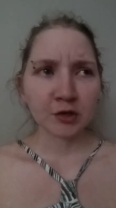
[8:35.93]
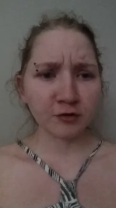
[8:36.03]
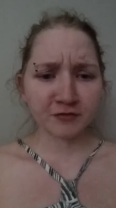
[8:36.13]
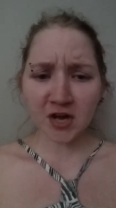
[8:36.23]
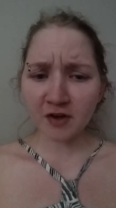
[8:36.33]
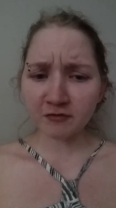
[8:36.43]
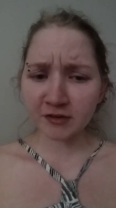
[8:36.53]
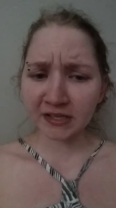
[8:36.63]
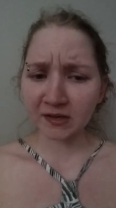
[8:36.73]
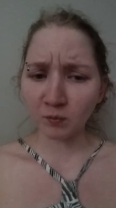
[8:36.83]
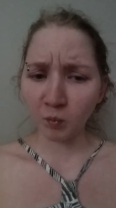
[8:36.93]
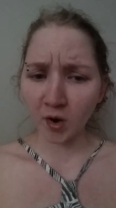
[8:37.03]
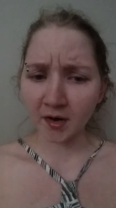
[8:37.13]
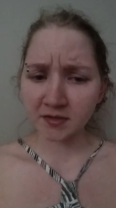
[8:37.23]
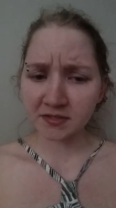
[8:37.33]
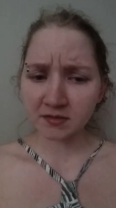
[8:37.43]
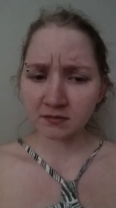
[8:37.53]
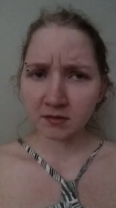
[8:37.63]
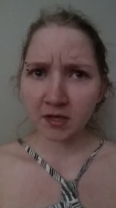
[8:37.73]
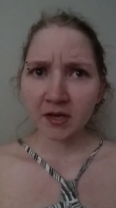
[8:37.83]
You've not really worked.
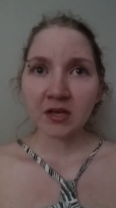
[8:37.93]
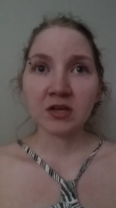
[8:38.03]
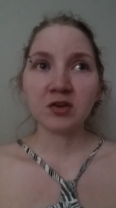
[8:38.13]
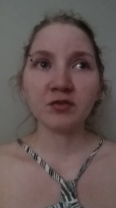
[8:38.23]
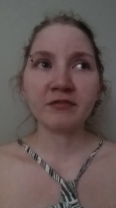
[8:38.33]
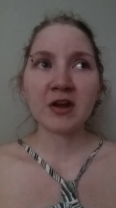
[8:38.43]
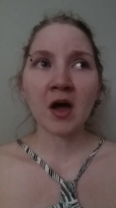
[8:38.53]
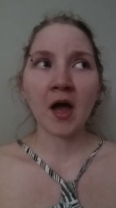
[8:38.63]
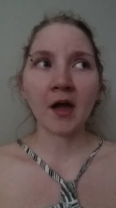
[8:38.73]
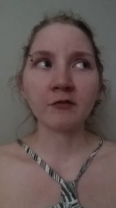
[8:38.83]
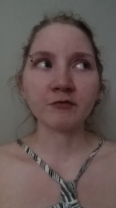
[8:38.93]
You've not